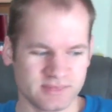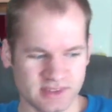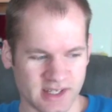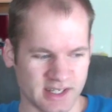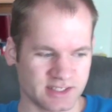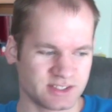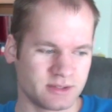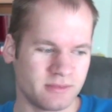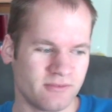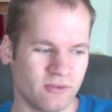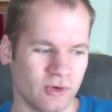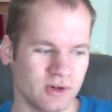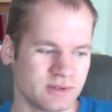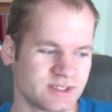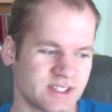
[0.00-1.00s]
like I said
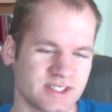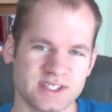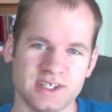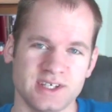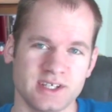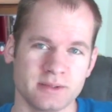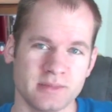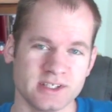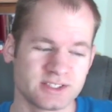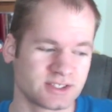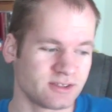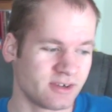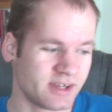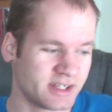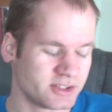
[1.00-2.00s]
before, 16 gigabyte
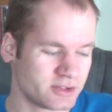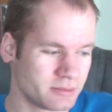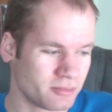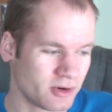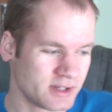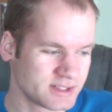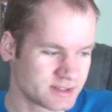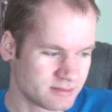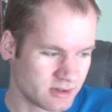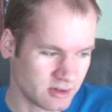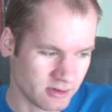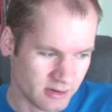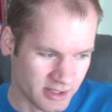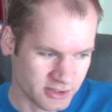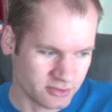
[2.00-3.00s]
starting entry price
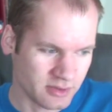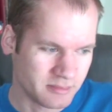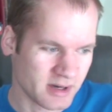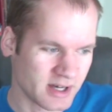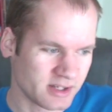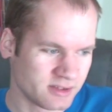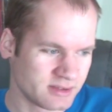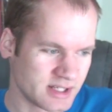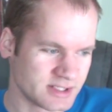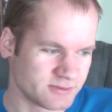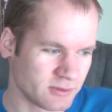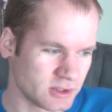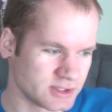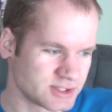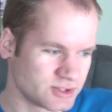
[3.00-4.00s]
or entry model as
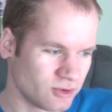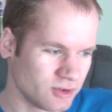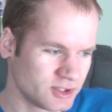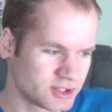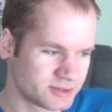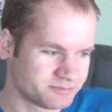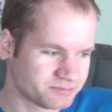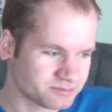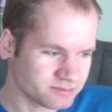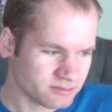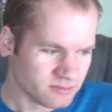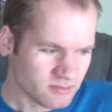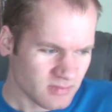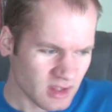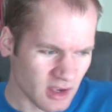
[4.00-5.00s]
far as storage,
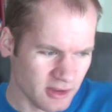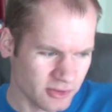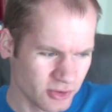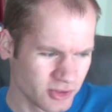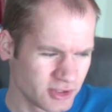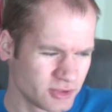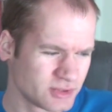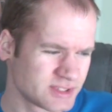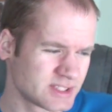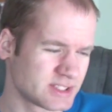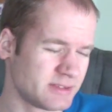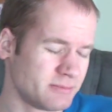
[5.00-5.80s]
32